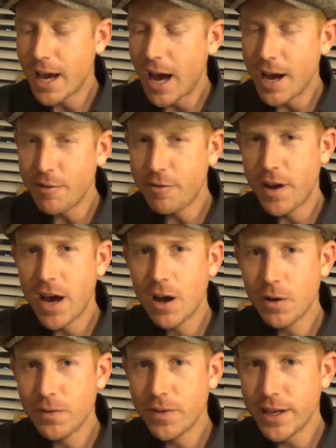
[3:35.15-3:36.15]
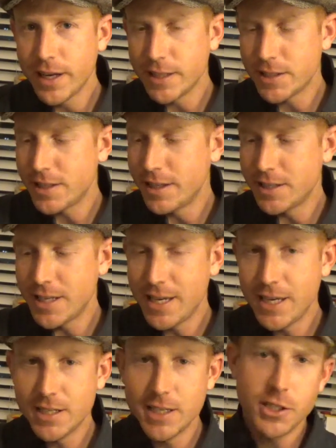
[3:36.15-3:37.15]
I have found that it's
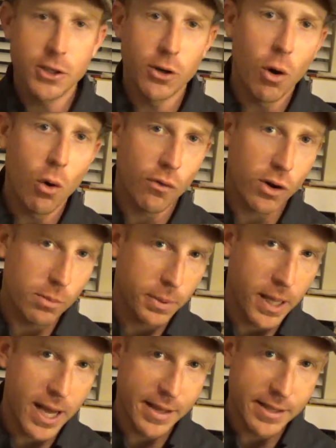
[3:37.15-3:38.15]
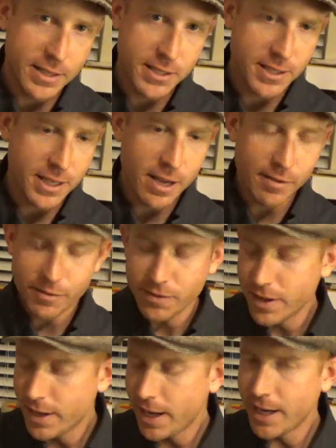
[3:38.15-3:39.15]
easy to over apply this
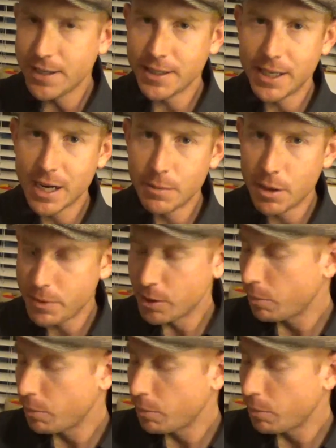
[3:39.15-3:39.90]
stuff and to gum up your